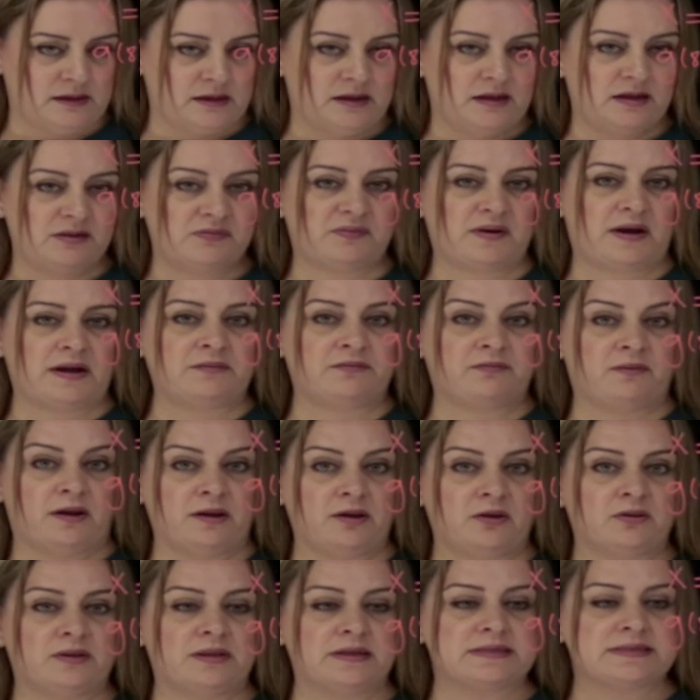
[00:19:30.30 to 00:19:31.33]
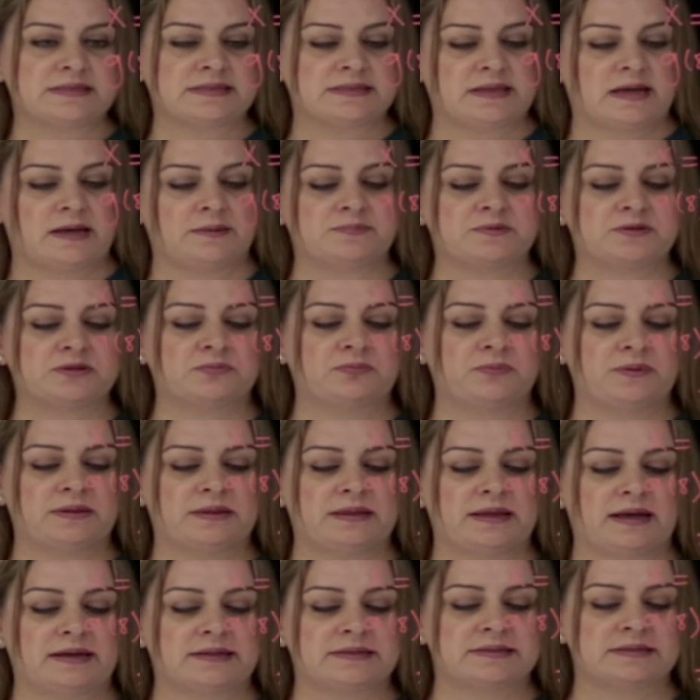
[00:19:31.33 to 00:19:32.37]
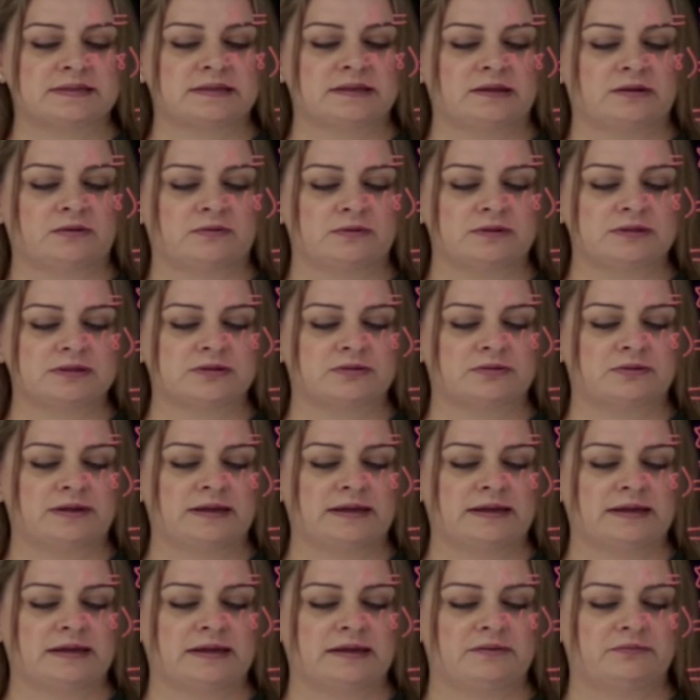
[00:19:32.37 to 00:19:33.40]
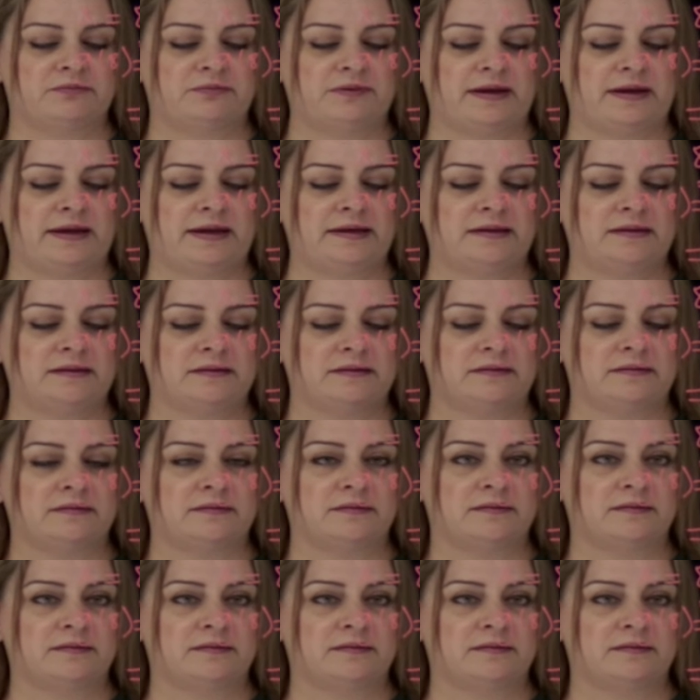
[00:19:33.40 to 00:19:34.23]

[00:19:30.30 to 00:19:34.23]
If I follow the steps with x equals to -8,